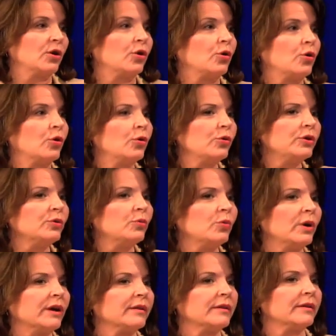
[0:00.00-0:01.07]
Who you're
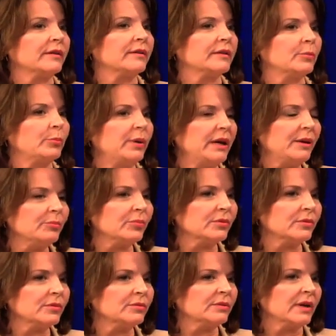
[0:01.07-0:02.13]
with, the
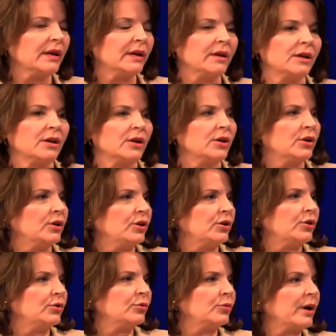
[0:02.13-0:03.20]
people
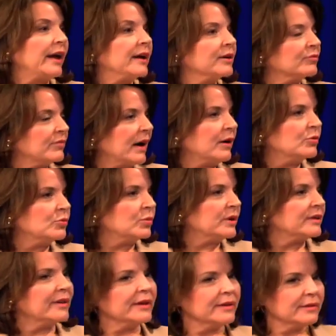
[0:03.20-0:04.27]
you hang around
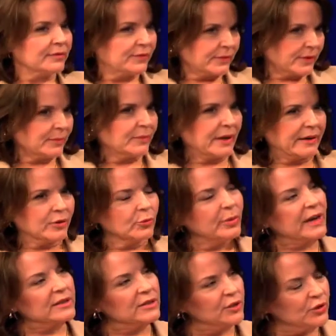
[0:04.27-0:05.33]
with. Like if I go
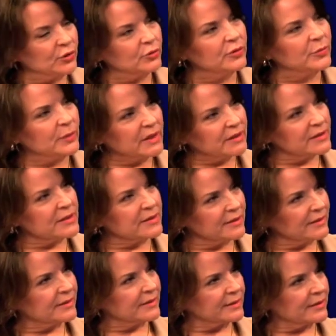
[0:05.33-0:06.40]
back to youth because
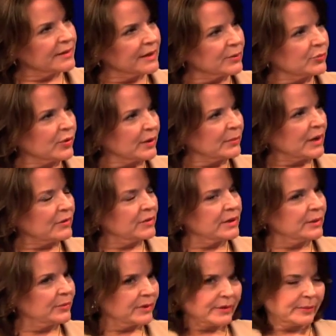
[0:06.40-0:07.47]
I think primarily,
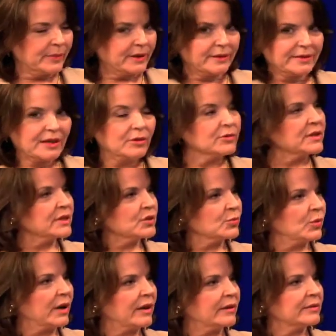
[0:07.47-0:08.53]
but I mean adults as
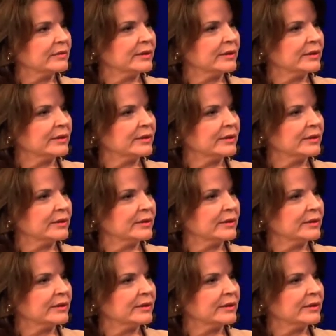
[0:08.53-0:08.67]
well.